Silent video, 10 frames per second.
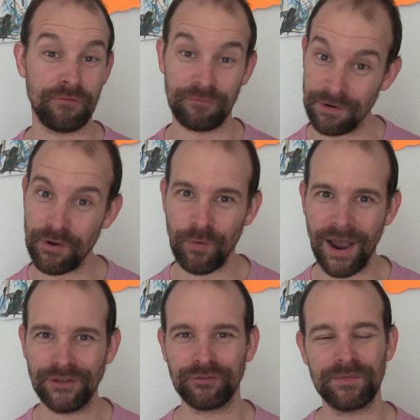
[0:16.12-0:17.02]
very
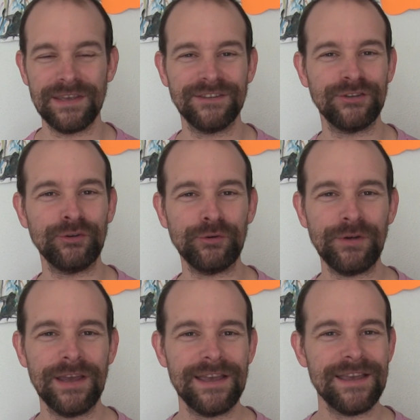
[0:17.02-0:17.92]
wise for me
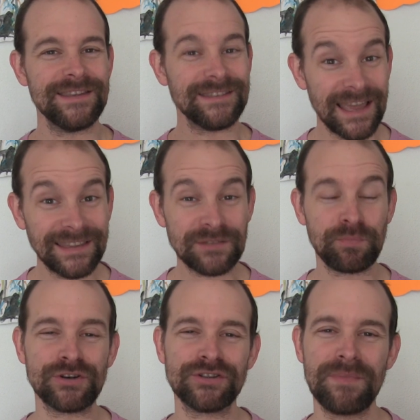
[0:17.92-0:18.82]
to send this
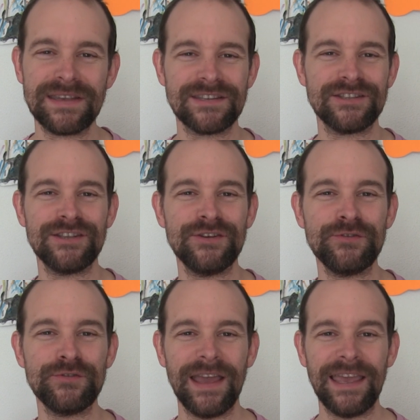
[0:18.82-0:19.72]
personal message to
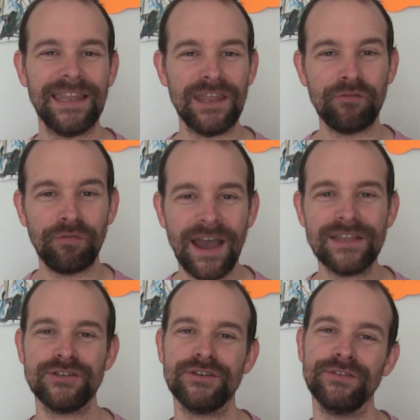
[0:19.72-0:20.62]
you and
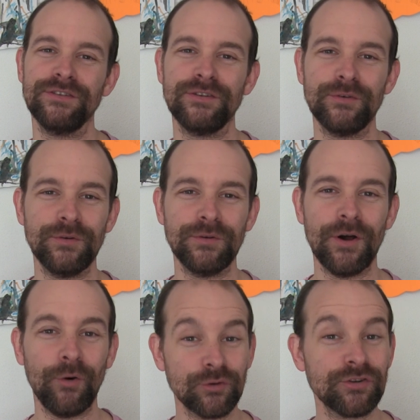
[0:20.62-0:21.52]
invite you
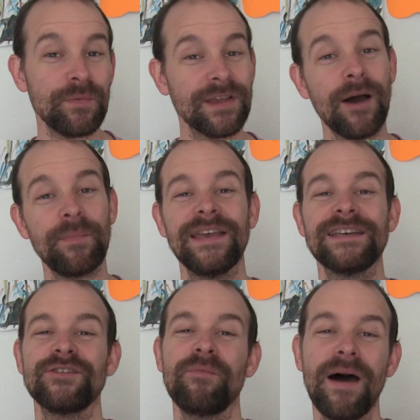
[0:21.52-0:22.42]
to also become a
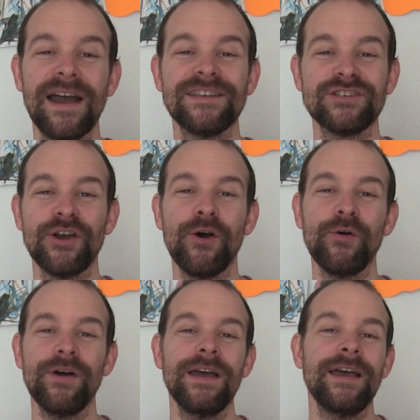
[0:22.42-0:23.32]
guest on my
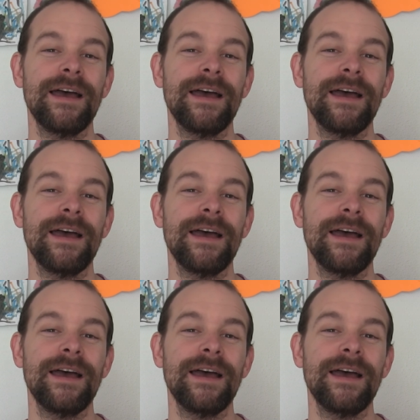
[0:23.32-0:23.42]
show,